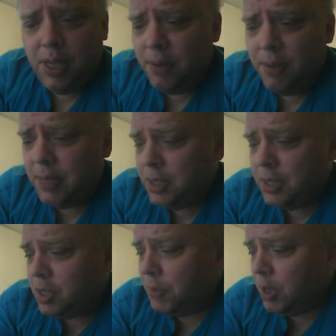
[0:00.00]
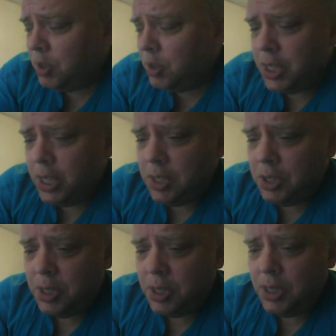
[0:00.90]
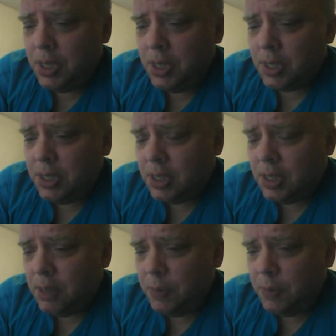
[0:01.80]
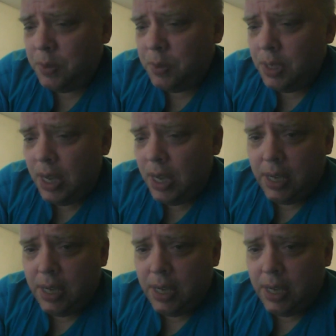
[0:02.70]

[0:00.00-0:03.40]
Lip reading: even if that small change just get them through the day,